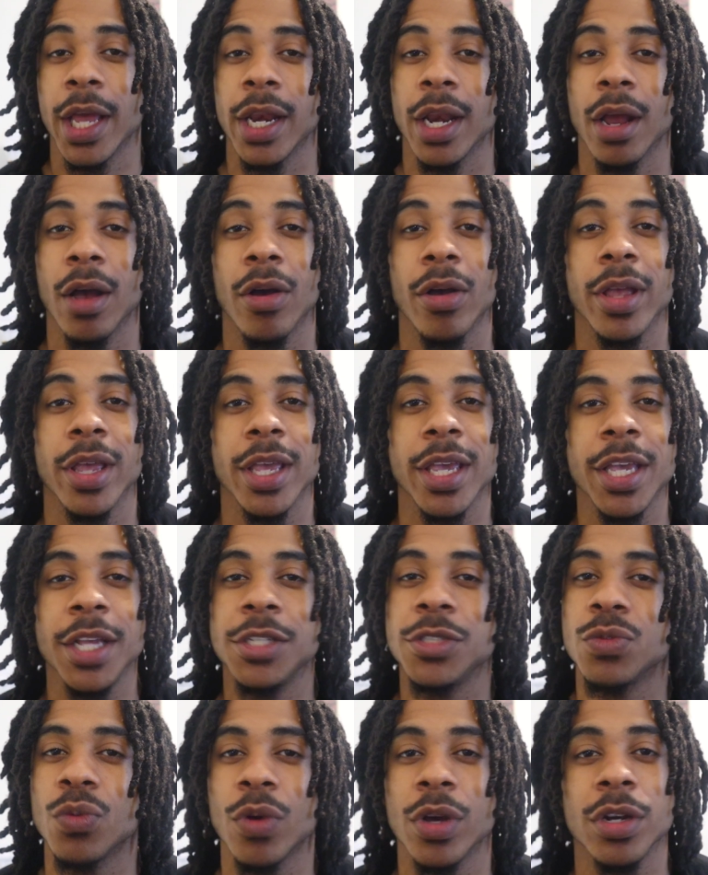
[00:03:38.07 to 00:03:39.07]
Now,
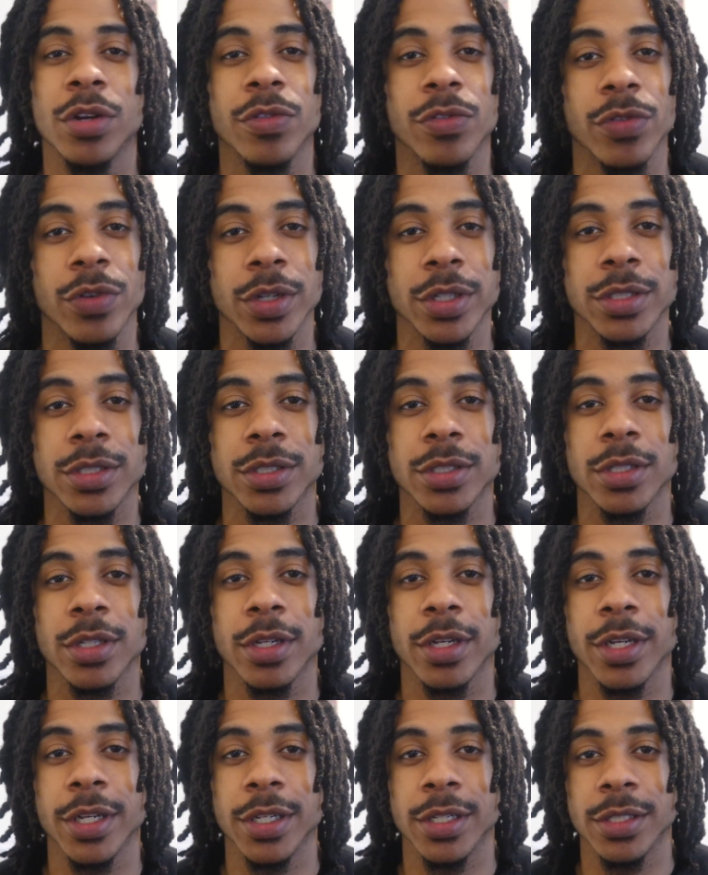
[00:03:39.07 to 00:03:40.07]
each one of us
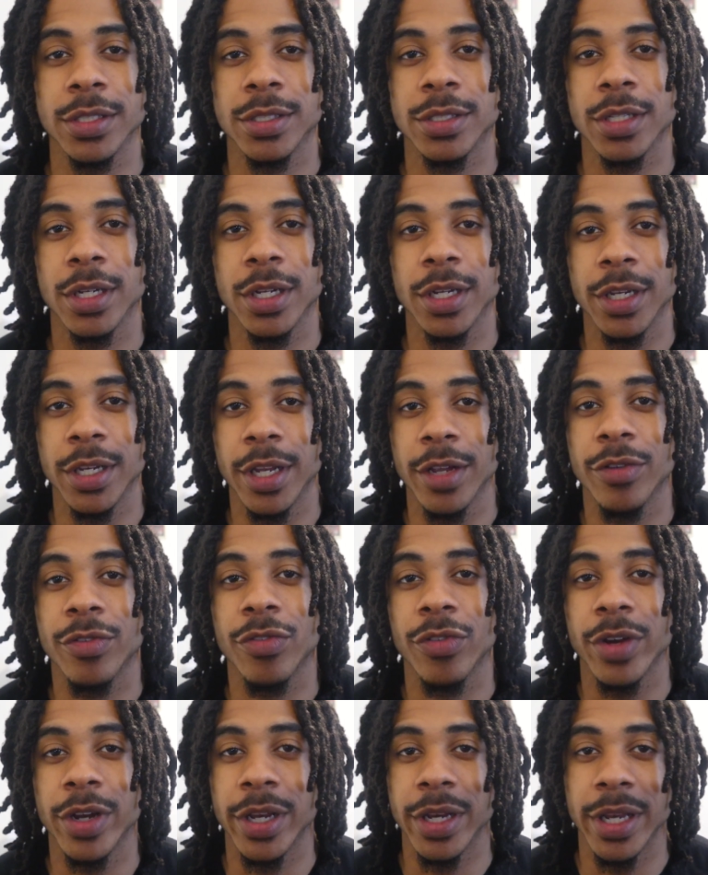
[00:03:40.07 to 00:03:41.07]
is a
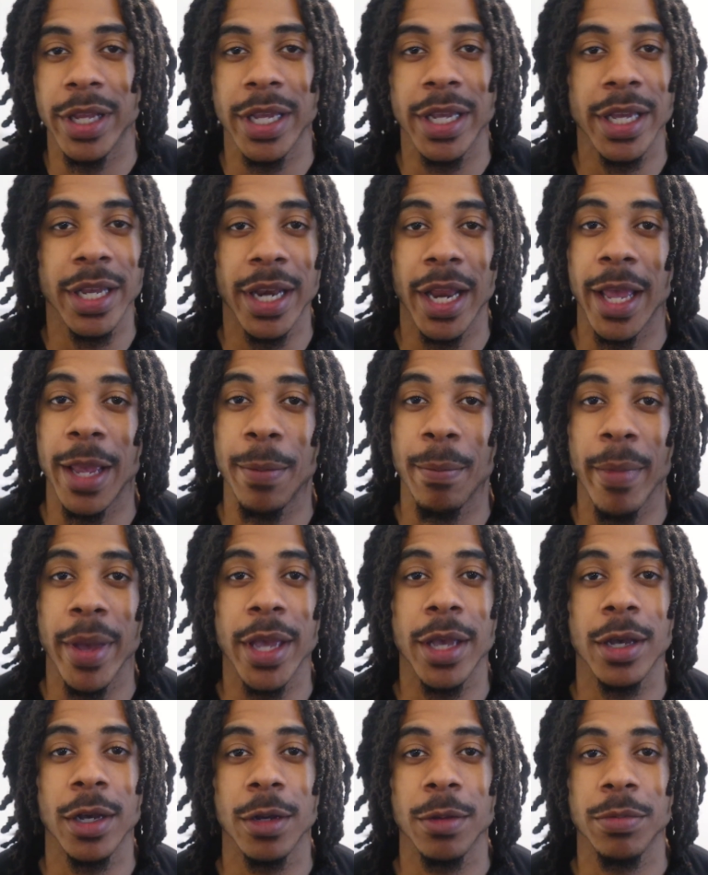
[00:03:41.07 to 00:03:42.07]
different DNA
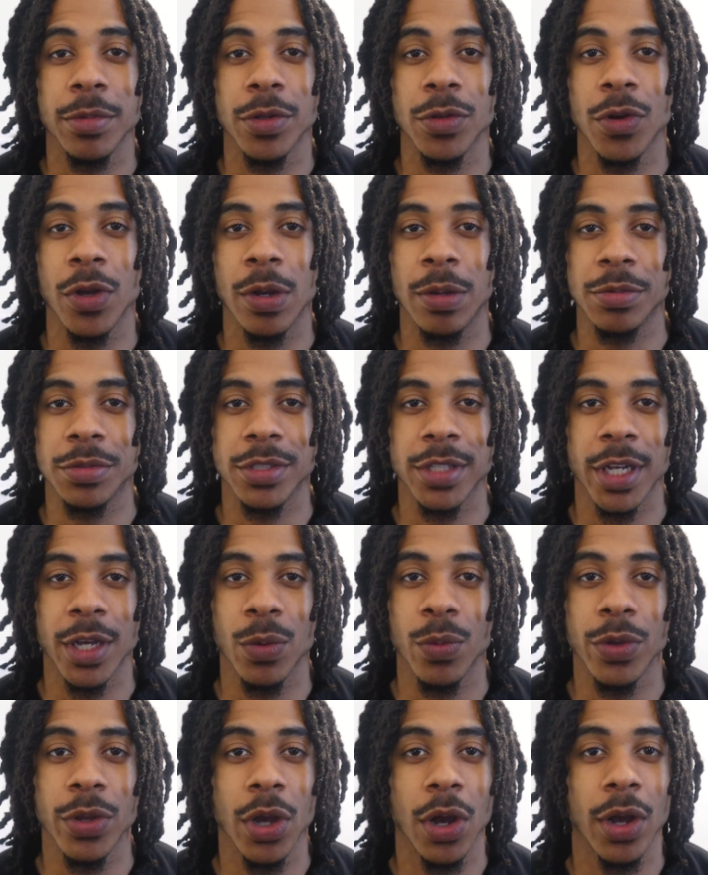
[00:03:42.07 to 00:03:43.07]
makeup, you know what I'm
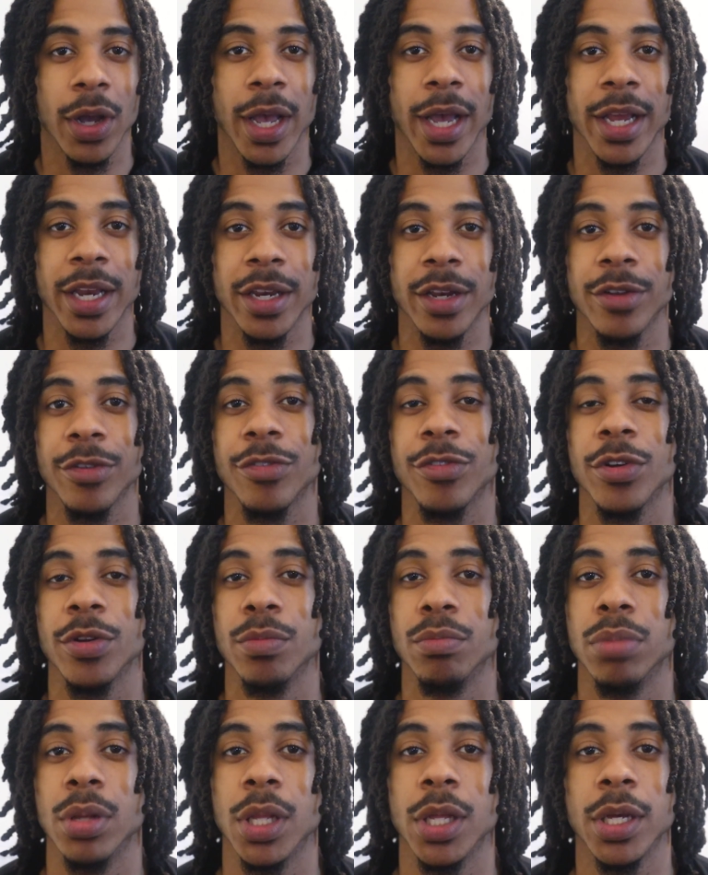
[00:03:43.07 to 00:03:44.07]
saying? We all got
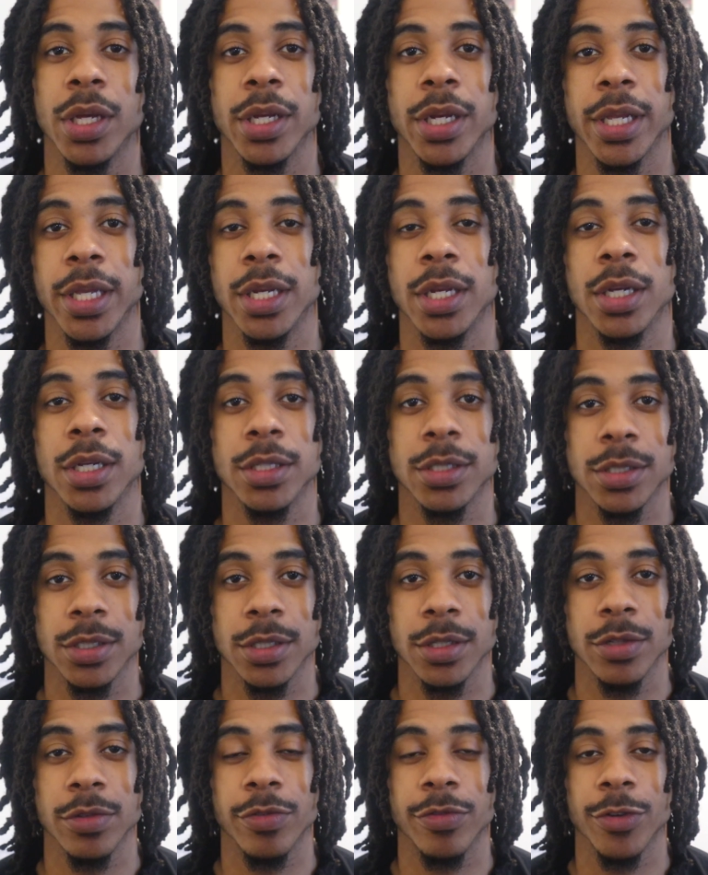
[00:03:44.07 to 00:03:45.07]
different blood in
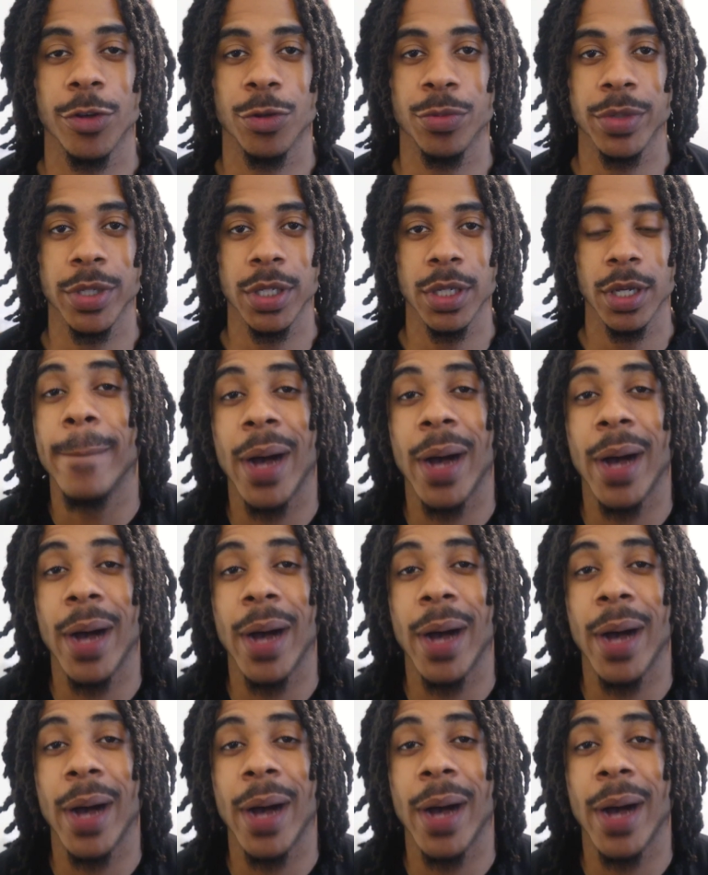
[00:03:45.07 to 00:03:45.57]
us, you feel me?